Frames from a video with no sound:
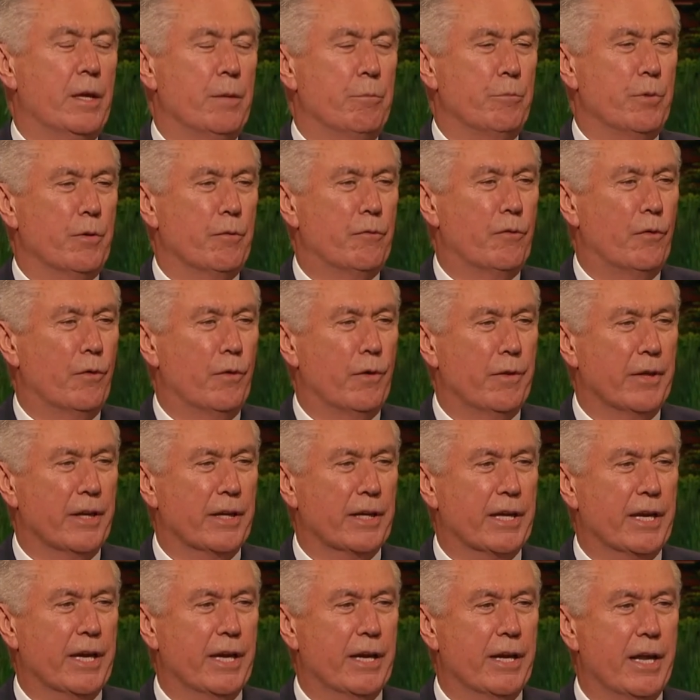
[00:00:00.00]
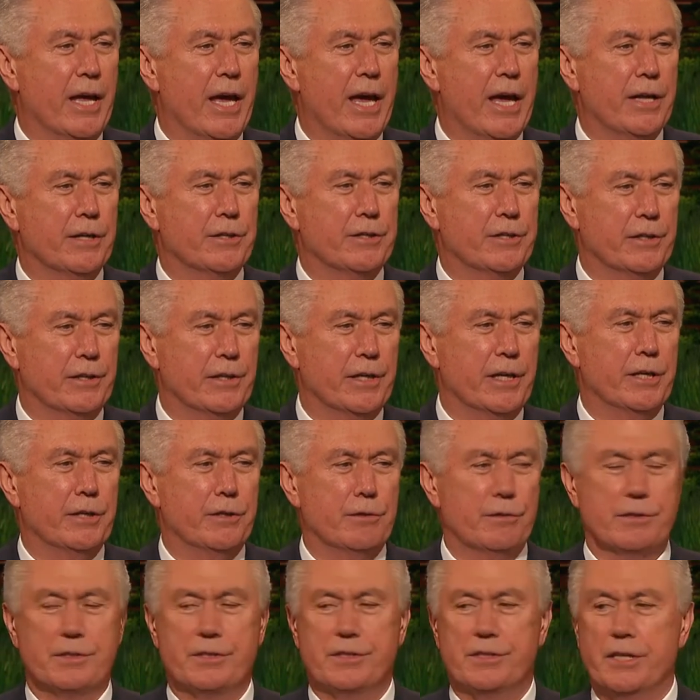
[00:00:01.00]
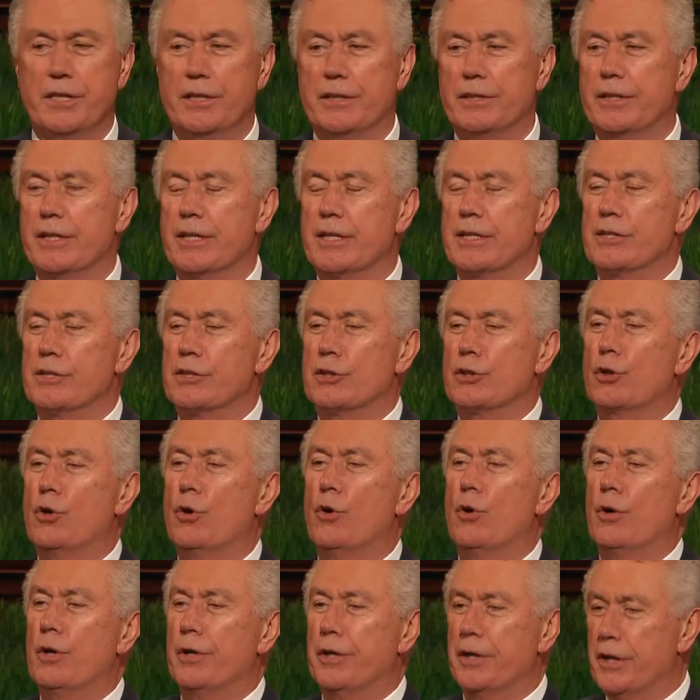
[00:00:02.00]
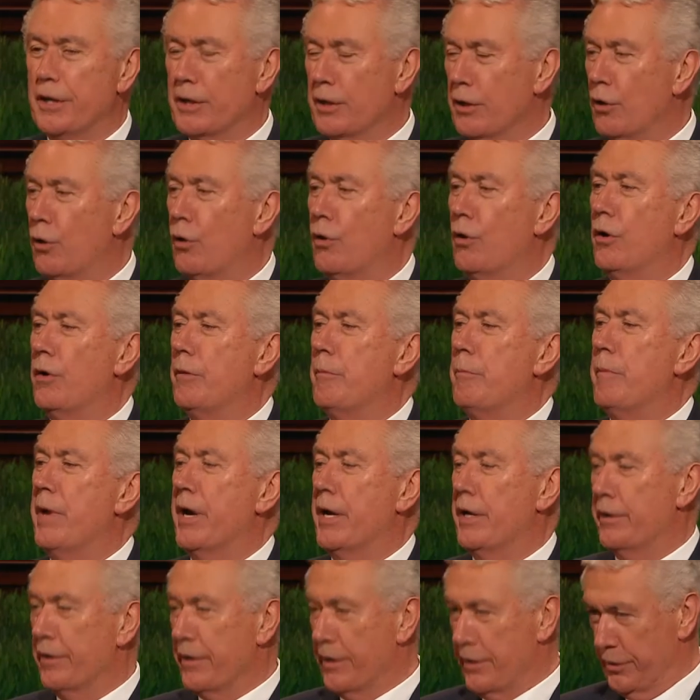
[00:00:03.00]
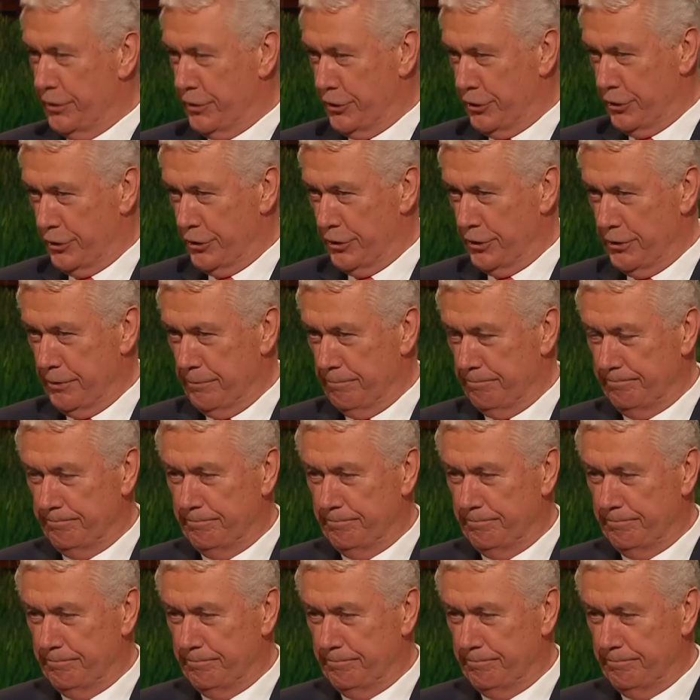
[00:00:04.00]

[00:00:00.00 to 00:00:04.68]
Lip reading: before they can enter into serious courting or marriage.